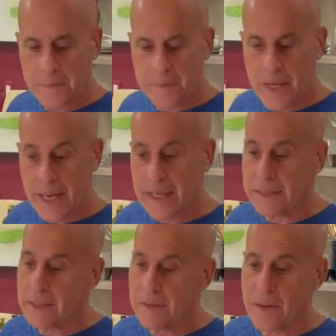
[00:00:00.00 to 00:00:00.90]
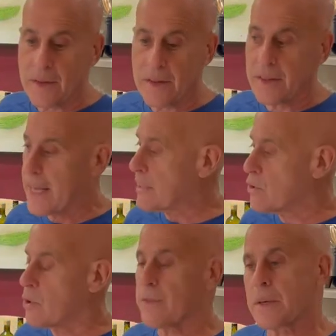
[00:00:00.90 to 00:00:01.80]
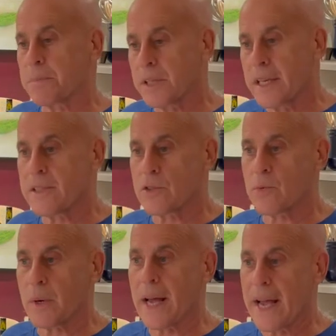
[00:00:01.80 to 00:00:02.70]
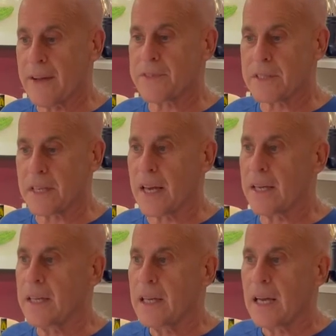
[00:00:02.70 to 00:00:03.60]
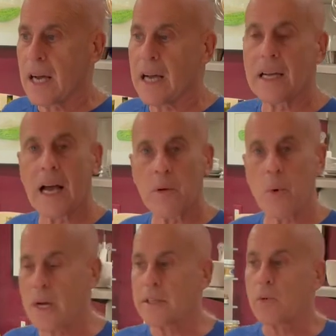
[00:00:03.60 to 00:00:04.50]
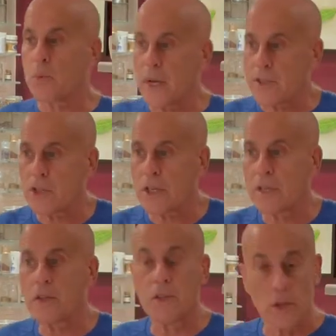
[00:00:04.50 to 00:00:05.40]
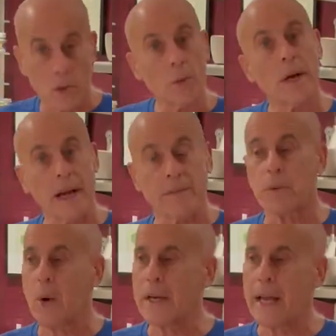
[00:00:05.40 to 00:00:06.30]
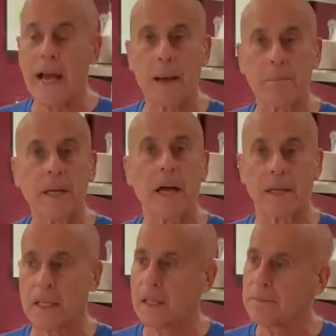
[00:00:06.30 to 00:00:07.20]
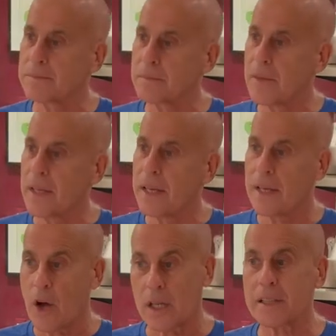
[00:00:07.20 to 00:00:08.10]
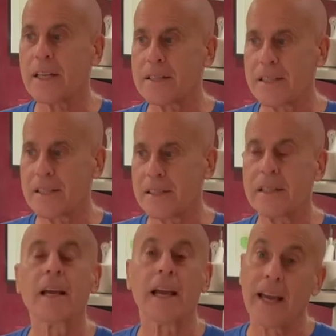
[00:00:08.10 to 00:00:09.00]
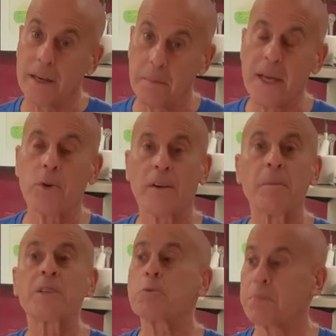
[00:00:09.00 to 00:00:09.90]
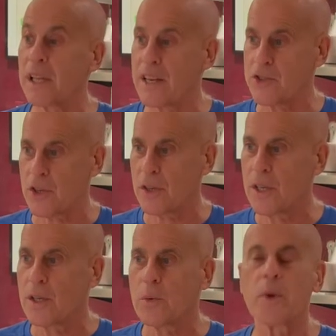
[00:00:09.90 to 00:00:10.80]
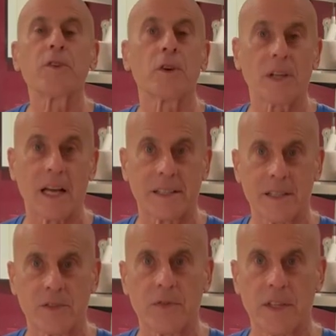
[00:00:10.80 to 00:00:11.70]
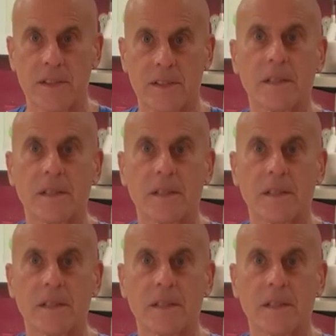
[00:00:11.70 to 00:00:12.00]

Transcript: And that sort of completes what I have to say. I want to wish you, everyone, a happy Hanukkah holiday season, and may you have much pleasure with your Luckies feast.